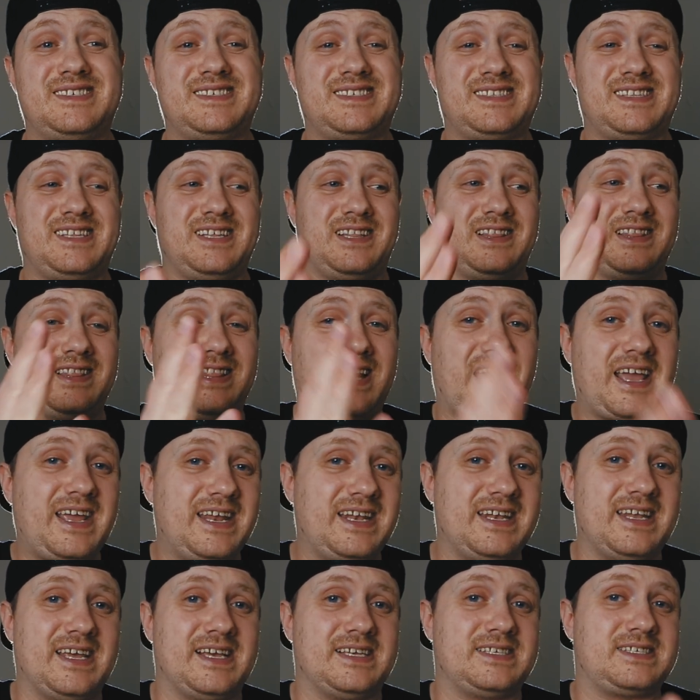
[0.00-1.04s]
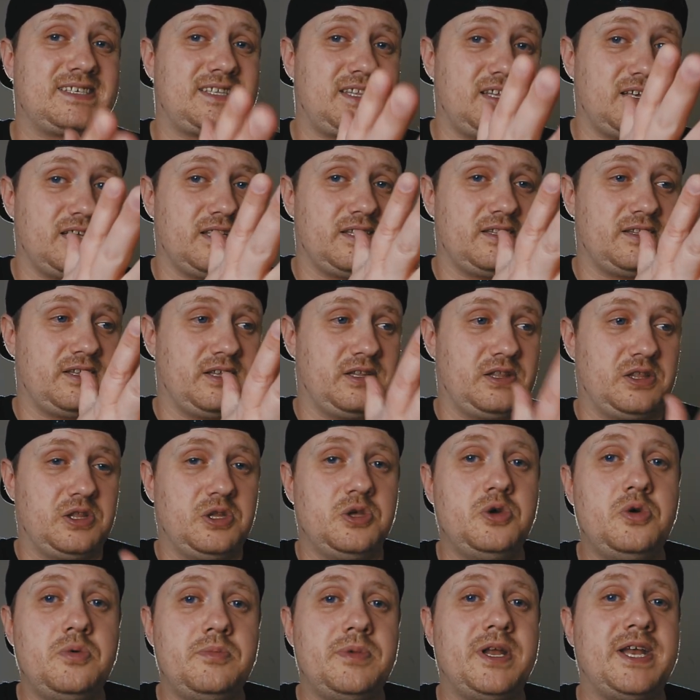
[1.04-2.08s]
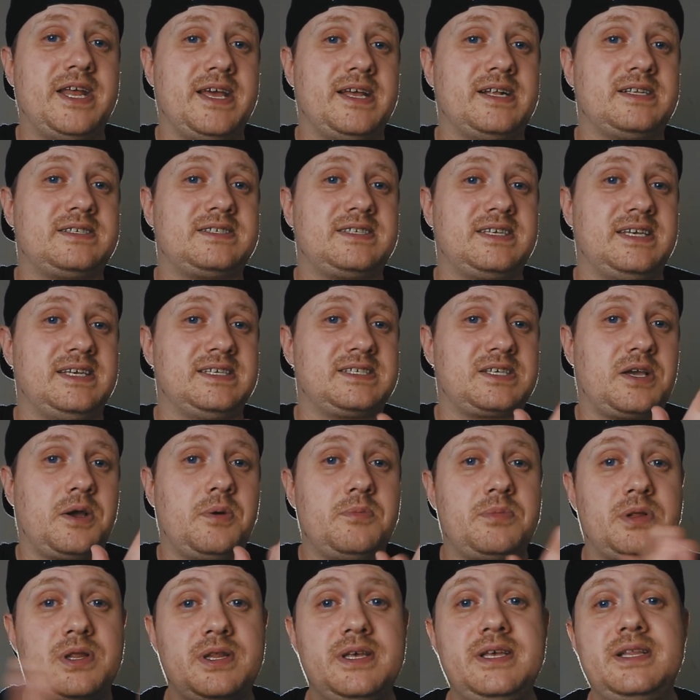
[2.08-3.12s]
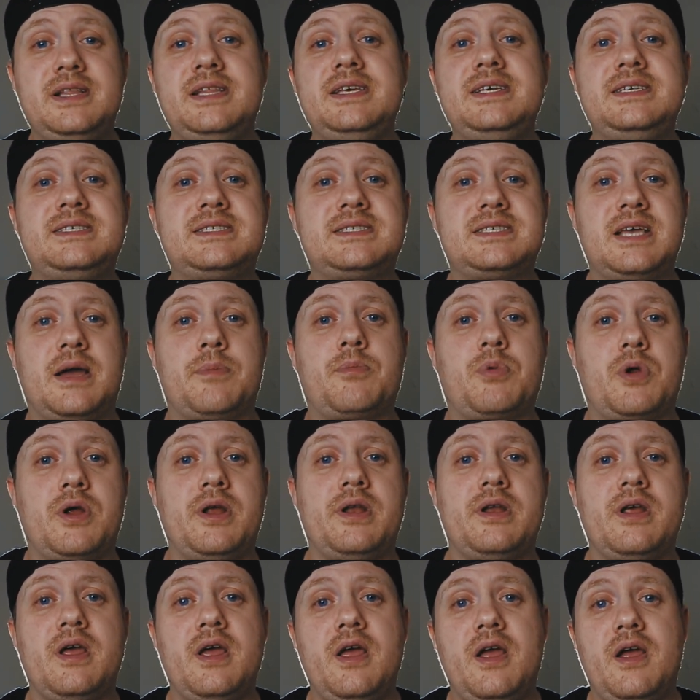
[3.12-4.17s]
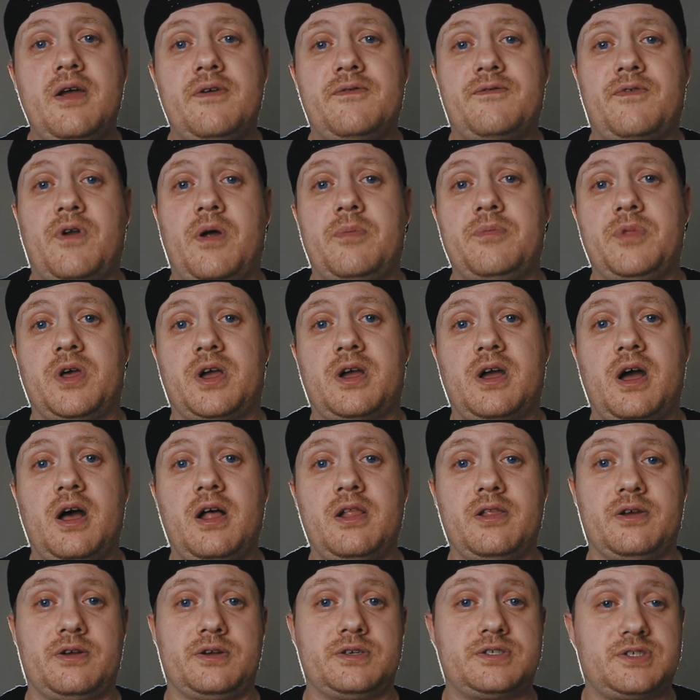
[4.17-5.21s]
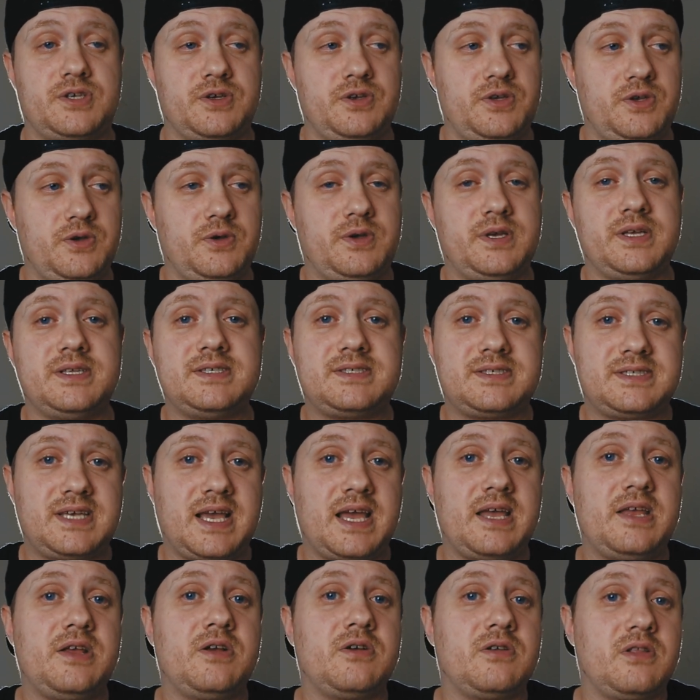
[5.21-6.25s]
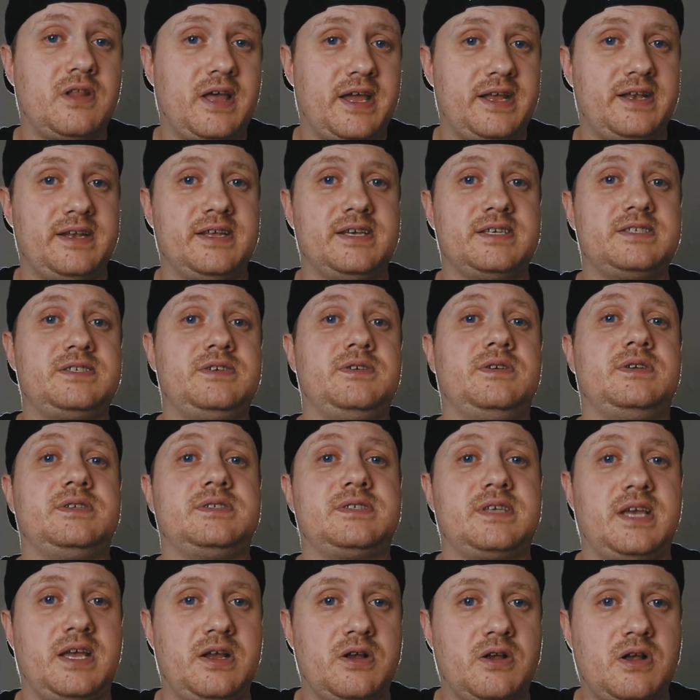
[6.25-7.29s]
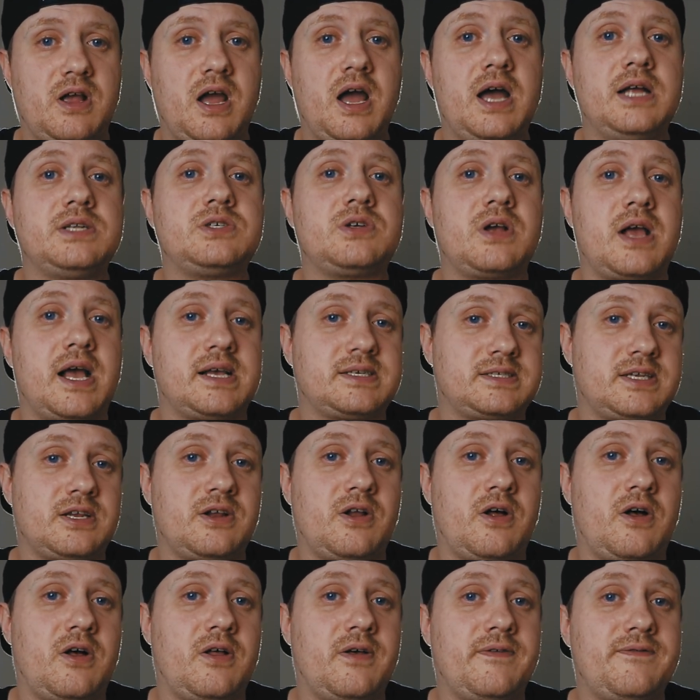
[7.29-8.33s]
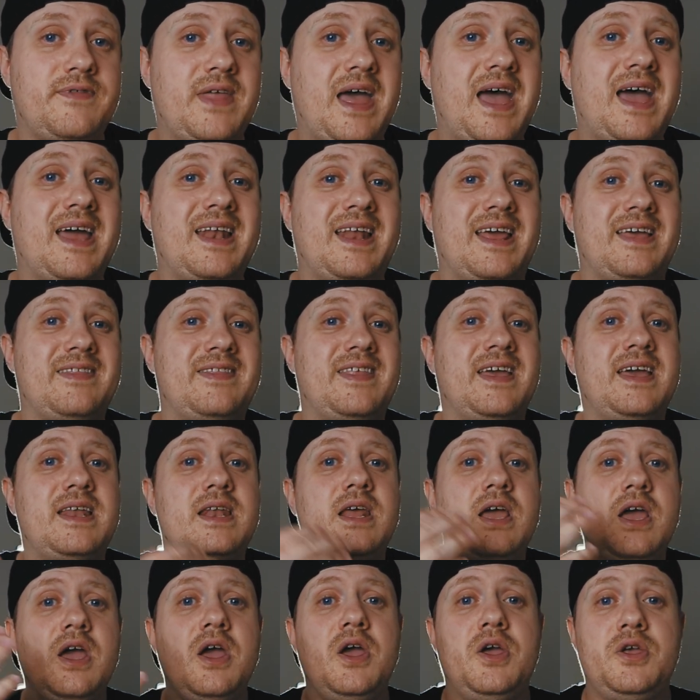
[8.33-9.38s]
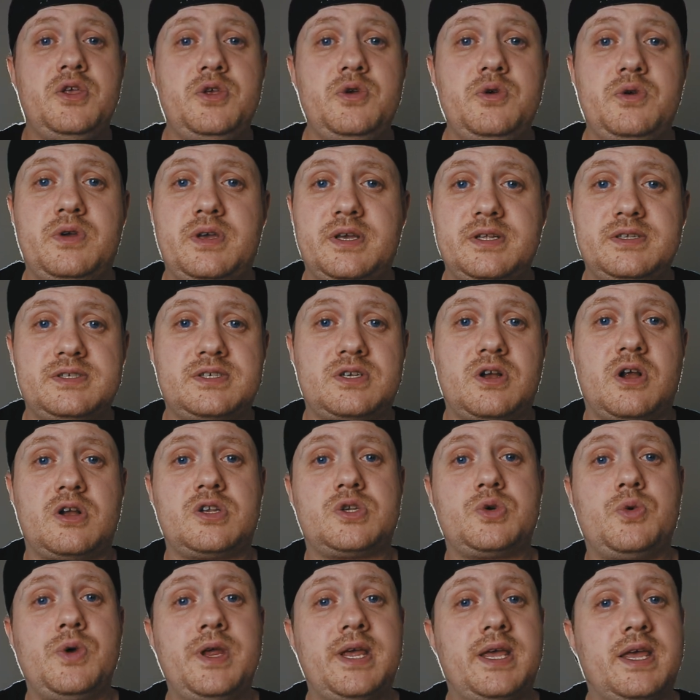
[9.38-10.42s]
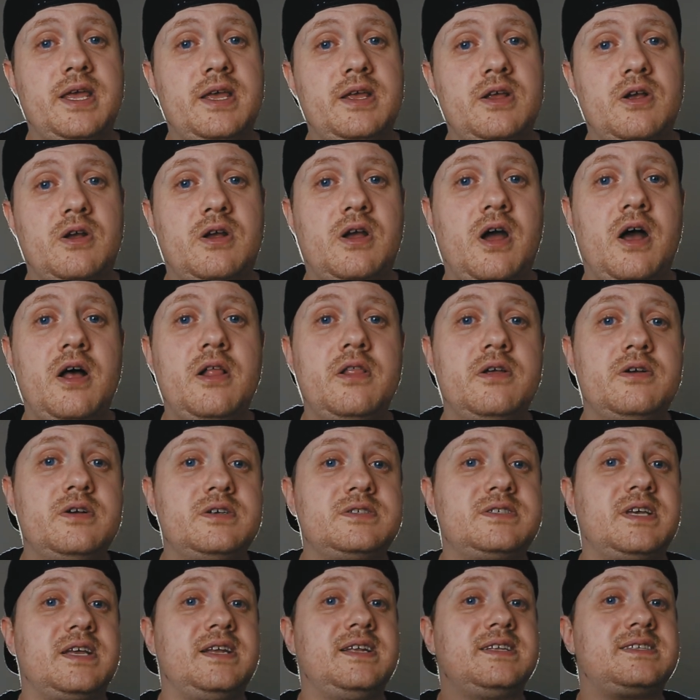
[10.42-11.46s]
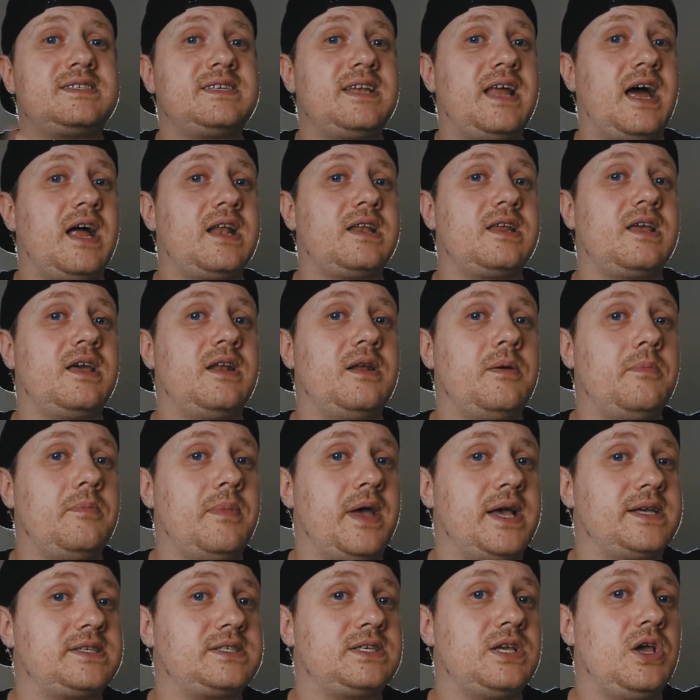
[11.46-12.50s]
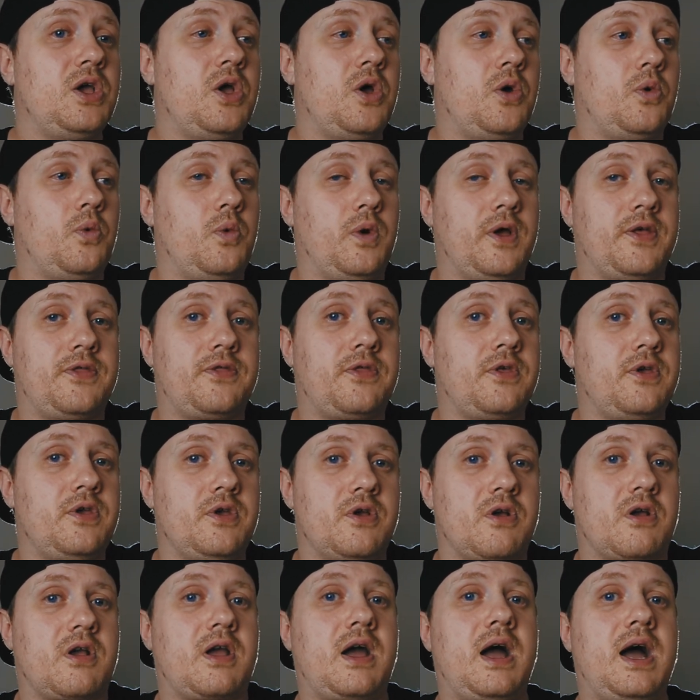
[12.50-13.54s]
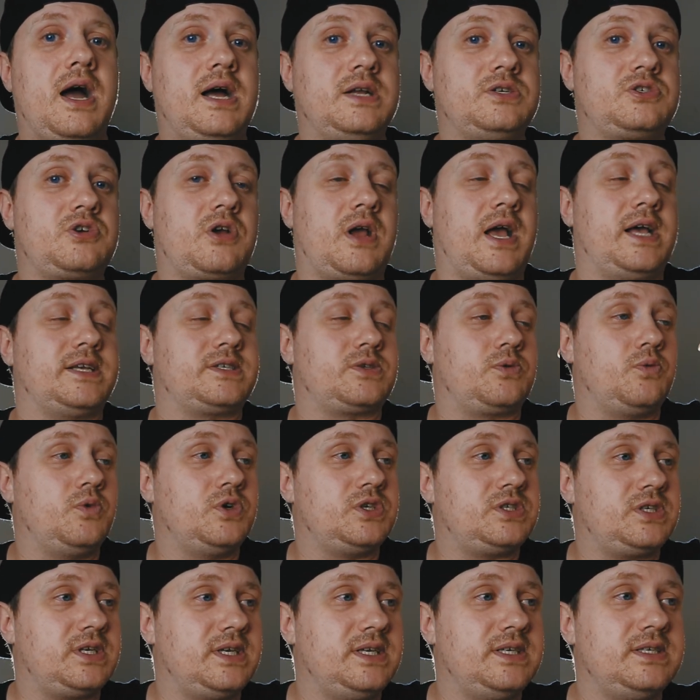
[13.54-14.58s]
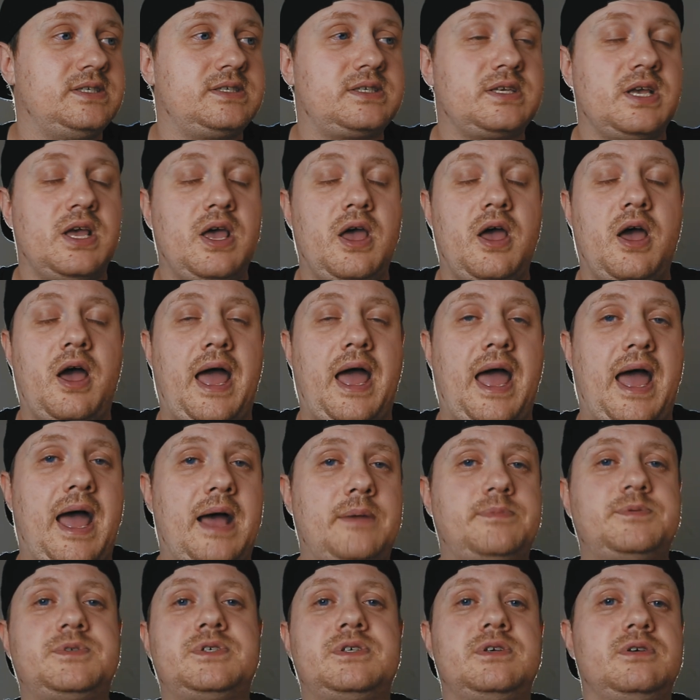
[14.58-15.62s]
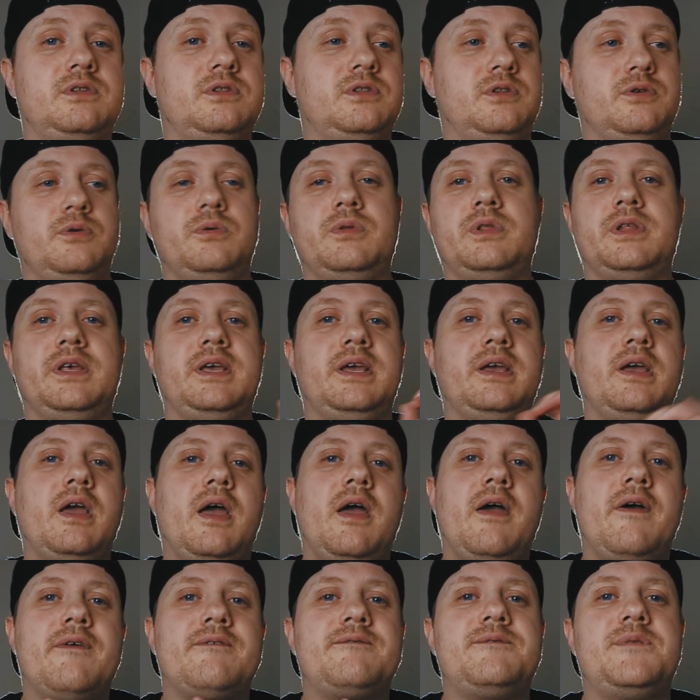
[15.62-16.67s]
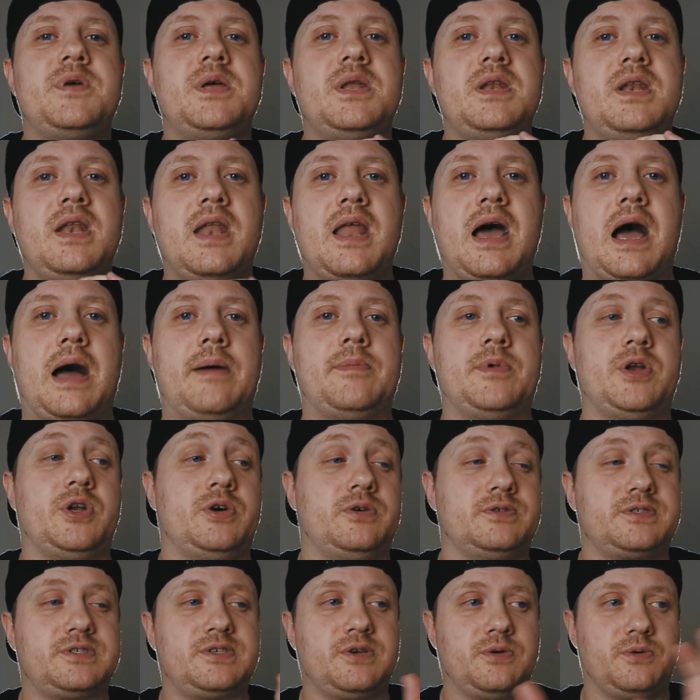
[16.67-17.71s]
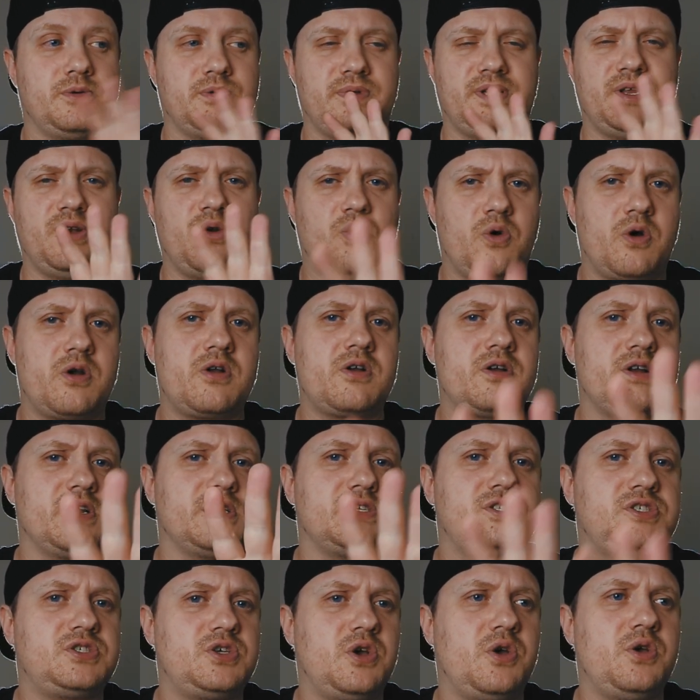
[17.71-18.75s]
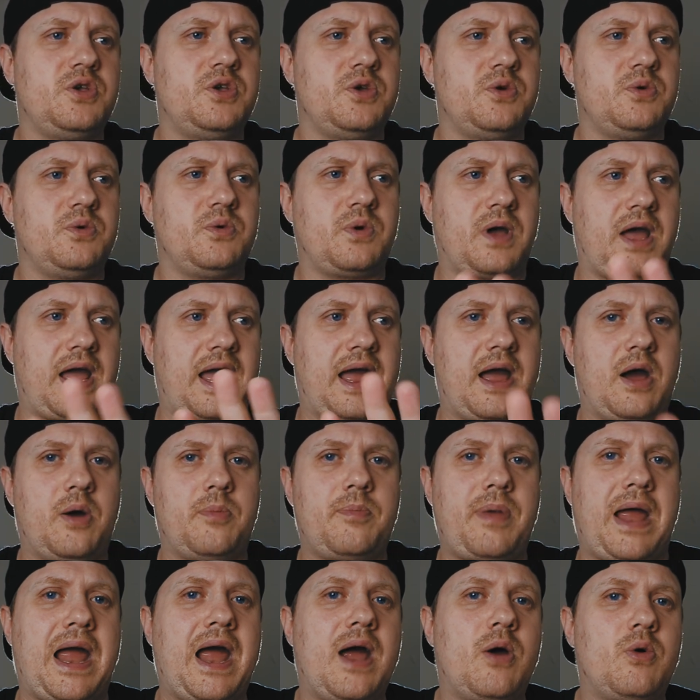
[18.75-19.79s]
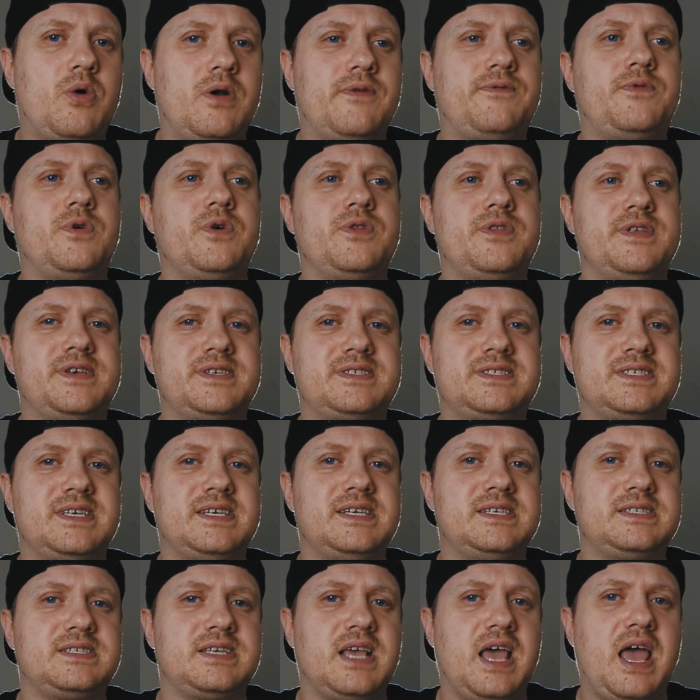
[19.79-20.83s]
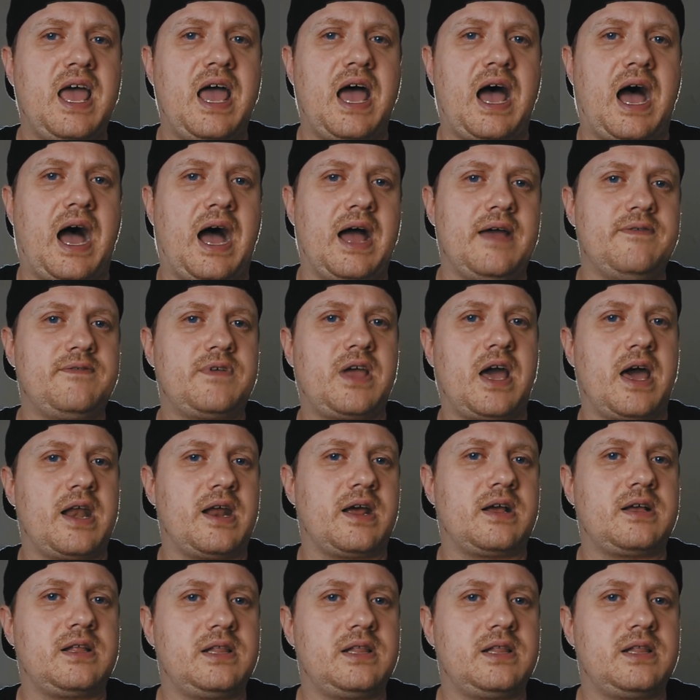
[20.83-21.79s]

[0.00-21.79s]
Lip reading: is the lightness, the luminance is completely separate from the color. So you can set your lightness, you can set your contrast and all of that, and then you can start tweaking your colors and it's not gonna mess with your contrast, which is absolutely phenomenal. So in order to show you how powerful this is, I've got a